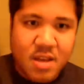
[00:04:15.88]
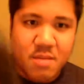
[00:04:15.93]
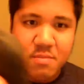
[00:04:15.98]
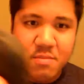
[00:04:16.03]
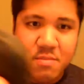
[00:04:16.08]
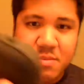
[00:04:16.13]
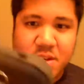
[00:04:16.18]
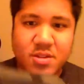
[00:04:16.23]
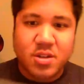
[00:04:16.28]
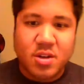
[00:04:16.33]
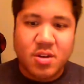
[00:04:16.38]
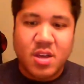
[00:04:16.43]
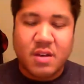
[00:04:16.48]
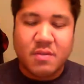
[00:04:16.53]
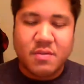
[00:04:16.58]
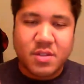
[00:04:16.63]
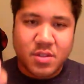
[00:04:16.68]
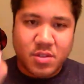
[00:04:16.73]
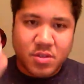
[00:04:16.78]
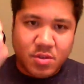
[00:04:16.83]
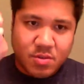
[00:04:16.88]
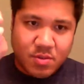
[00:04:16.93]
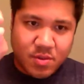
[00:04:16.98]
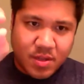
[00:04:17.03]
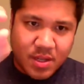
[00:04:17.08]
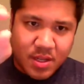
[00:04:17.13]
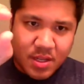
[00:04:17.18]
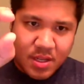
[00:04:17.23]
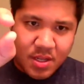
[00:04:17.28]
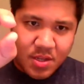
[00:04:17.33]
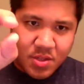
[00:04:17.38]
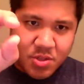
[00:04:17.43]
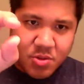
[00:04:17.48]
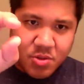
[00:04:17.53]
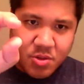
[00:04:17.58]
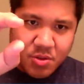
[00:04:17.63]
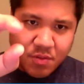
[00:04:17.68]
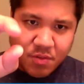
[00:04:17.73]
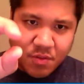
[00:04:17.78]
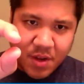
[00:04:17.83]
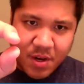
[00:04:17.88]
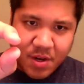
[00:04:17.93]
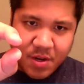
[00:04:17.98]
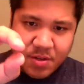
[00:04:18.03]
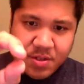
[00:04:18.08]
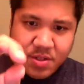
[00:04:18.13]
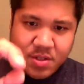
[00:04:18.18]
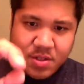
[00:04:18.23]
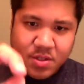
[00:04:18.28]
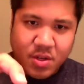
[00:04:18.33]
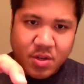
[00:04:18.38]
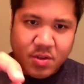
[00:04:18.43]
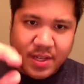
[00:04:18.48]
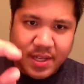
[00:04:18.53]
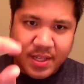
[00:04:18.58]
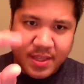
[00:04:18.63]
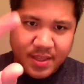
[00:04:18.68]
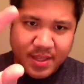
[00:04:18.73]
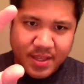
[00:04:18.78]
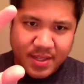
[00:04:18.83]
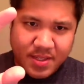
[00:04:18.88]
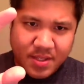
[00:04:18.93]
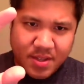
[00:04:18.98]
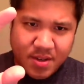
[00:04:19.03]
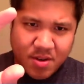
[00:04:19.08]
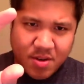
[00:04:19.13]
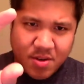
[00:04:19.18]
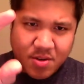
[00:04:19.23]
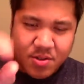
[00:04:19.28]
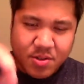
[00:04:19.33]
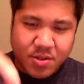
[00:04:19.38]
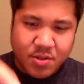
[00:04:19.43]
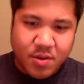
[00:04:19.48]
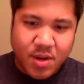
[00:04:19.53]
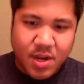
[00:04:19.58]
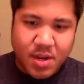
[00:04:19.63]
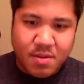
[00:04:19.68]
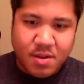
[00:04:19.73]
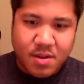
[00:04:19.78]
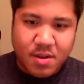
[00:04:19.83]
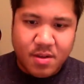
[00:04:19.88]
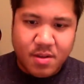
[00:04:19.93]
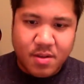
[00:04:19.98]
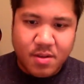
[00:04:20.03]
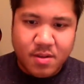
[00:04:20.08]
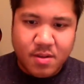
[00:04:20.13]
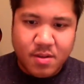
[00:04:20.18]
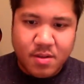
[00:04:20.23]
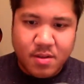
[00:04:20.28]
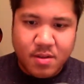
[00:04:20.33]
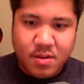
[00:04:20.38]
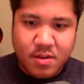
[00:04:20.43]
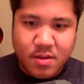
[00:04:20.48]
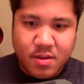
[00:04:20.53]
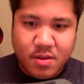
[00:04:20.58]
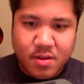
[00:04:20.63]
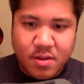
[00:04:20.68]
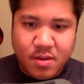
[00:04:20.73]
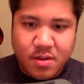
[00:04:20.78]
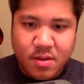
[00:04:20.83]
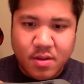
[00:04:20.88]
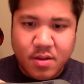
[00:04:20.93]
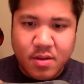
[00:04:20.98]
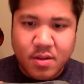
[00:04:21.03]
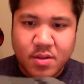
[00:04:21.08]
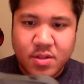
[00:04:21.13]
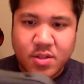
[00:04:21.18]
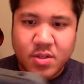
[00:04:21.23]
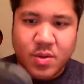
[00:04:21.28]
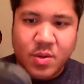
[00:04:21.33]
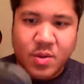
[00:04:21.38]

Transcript: image. All you have to do is use your fingers to go like this on your screen to